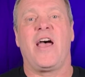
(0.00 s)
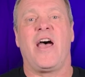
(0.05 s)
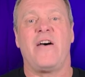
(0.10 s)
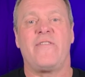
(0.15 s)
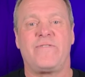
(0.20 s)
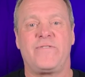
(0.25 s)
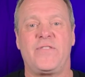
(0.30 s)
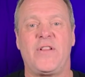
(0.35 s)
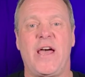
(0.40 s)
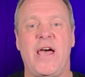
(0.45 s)
A
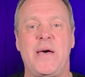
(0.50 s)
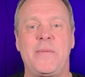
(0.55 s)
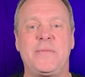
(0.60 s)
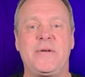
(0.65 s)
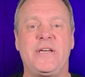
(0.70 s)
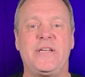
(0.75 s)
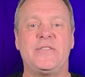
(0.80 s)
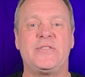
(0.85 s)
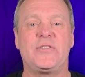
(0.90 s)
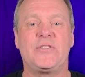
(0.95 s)
flam
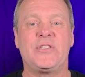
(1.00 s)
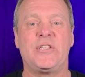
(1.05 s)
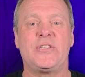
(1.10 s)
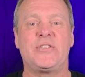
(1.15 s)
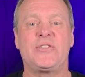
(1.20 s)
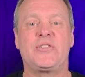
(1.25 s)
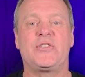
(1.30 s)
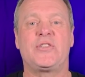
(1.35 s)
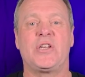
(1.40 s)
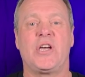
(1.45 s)

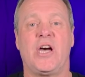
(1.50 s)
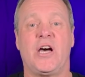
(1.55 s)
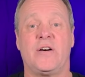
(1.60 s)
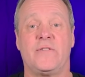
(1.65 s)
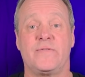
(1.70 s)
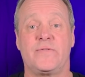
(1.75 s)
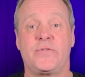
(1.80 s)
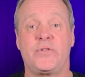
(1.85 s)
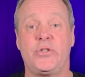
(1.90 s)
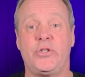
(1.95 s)
consists
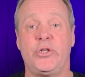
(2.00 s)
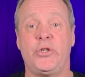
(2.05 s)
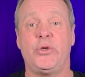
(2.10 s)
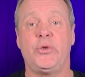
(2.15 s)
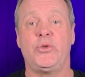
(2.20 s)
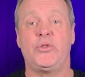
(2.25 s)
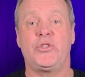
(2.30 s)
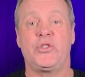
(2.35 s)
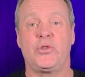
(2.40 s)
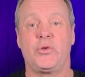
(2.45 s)
of
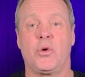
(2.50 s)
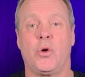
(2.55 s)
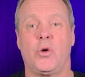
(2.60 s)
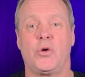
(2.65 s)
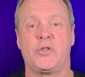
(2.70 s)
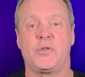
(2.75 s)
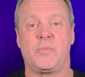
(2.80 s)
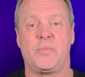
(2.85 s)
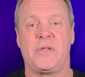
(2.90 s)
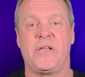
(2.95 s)
2
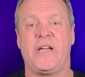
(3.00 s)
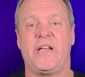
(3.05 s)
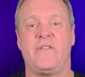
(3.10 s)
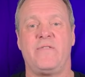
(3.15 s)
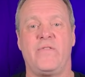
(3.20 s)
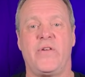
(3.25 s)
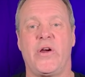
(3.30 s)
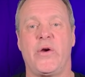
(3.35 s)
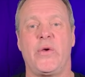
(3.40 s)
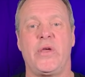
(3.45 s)
strokes played
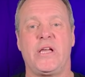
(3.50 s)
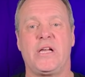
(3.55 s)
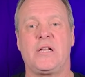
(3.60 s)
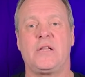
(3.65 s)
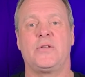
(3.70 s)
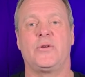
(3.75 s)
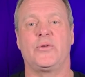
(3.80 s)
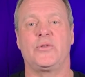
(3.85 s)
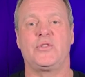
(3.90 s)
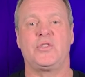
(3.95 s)
very
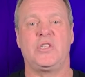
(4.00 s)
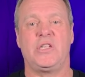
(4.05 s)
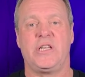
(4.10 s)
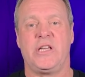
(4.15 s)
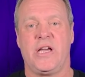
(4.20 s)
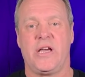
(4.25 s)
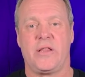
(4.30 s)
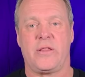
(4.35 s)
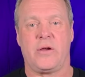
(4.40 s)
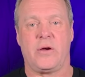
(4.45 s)
close
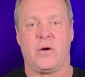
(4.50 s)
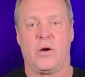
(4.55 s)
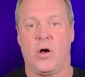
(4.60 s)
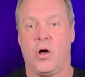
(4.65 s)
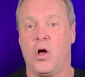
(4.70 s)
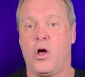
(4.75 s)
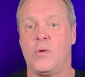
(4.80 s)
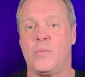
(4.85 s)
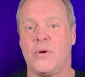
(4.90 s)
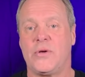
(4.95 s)
together,
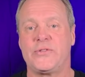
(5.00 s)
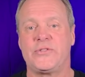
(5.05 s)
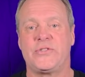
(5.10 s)
almost